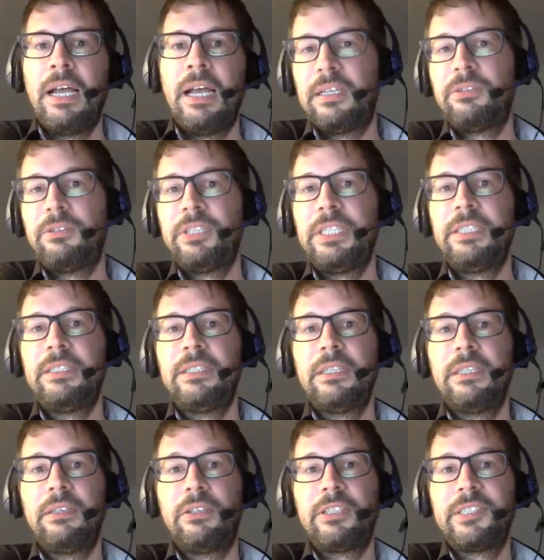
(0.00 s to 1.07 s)
read
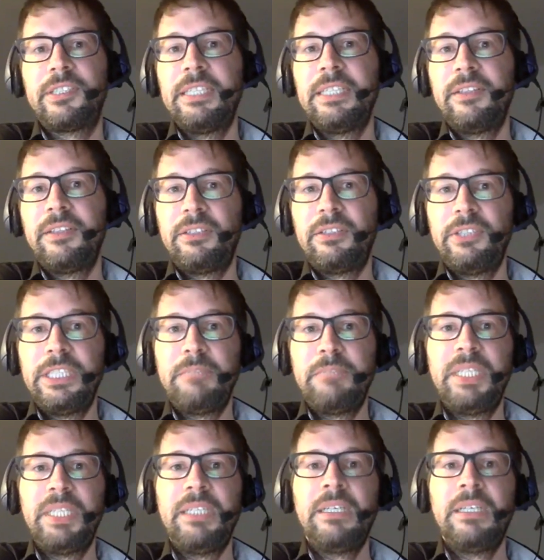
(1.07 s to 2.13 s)
or see in the
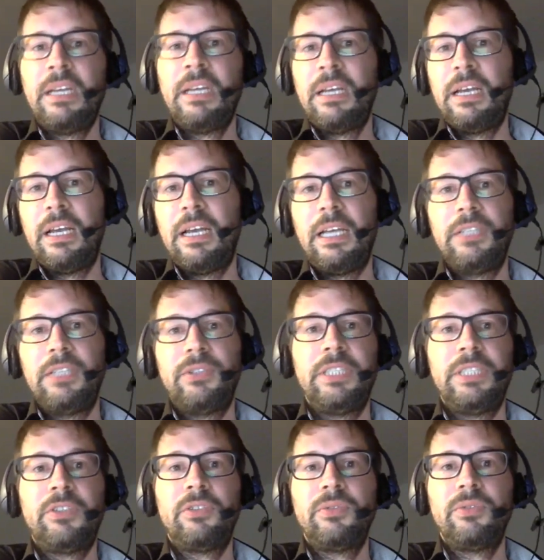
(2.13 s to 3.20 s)
README, you
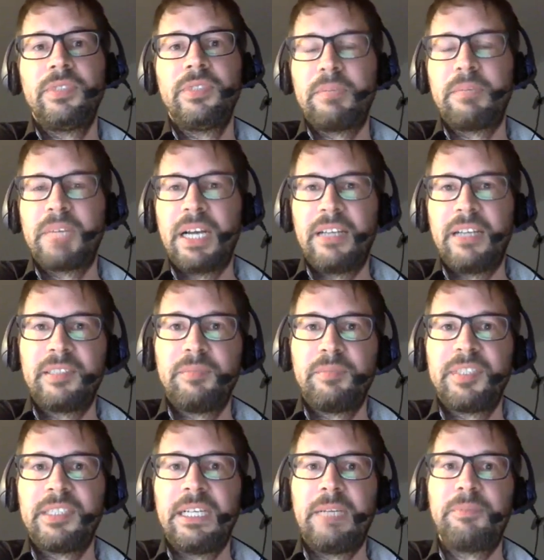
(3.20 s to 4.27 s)
need to do some custom
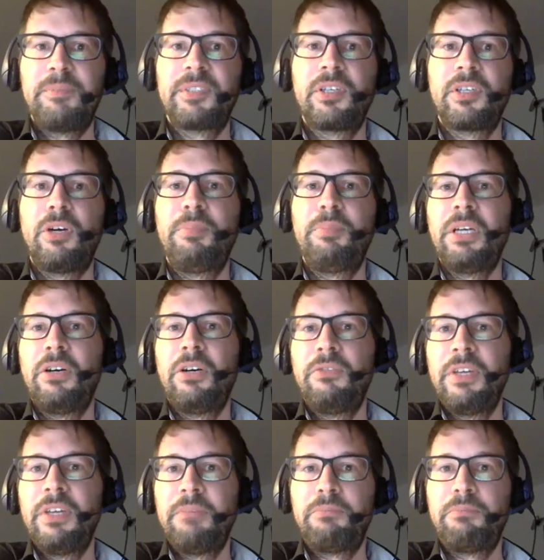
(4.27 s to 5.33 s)
steps, copy
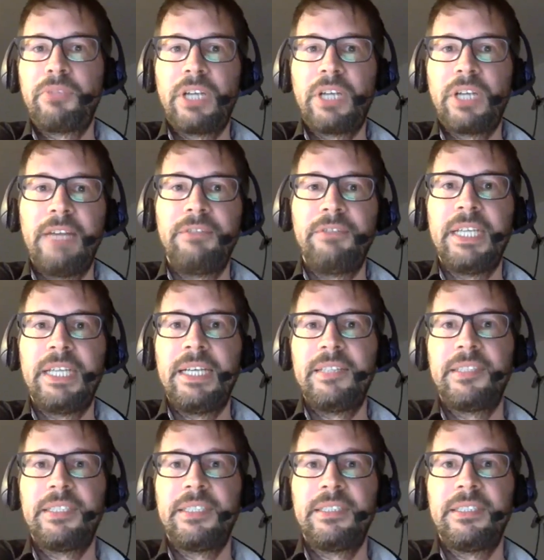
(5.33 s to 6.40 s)
over the private
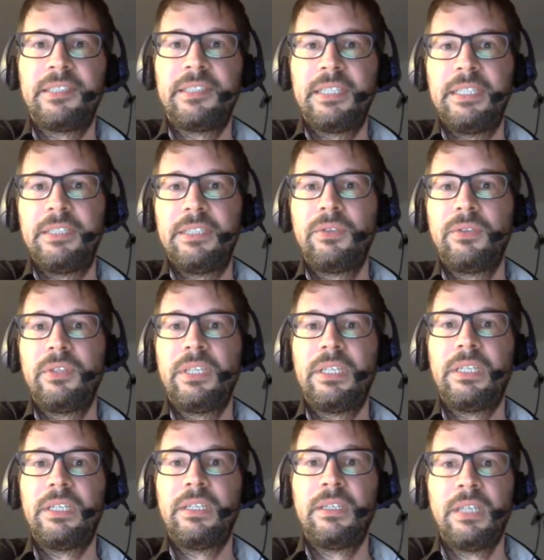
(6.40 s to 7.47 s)
assets into
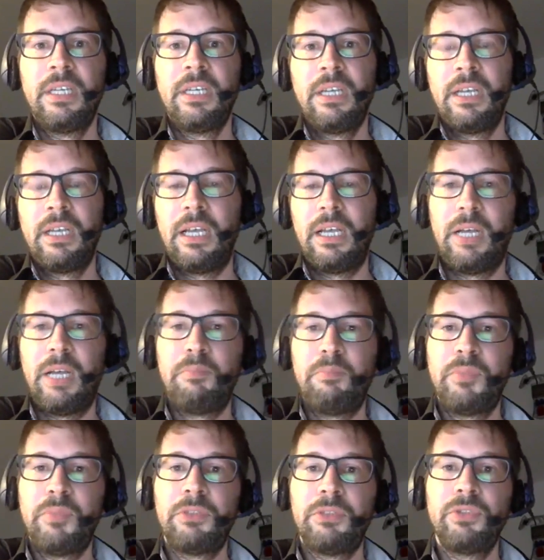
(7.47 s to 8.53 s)
the
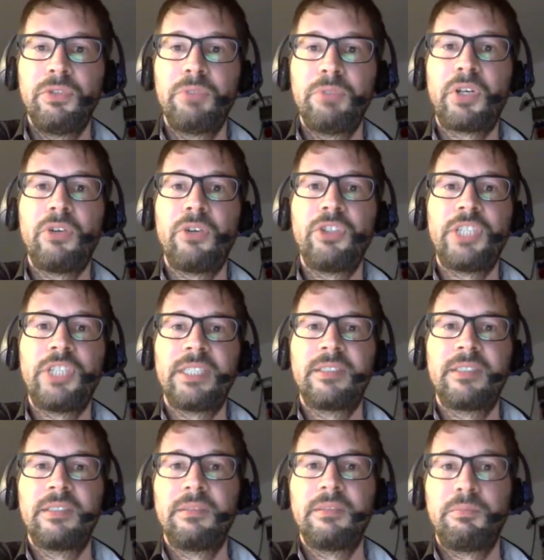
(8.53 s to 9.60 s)
root
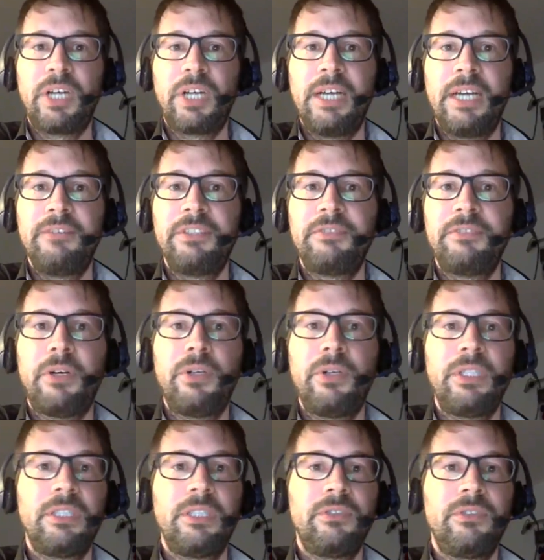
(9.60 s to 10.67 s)
projects private
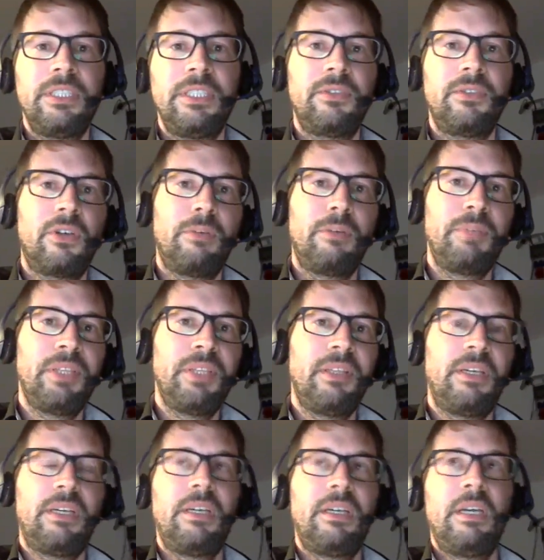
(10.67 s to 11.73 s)
folder. You need to copy
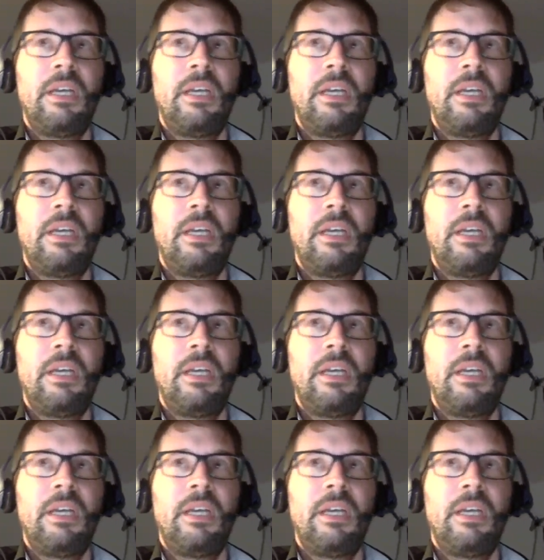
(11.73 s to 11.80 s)
the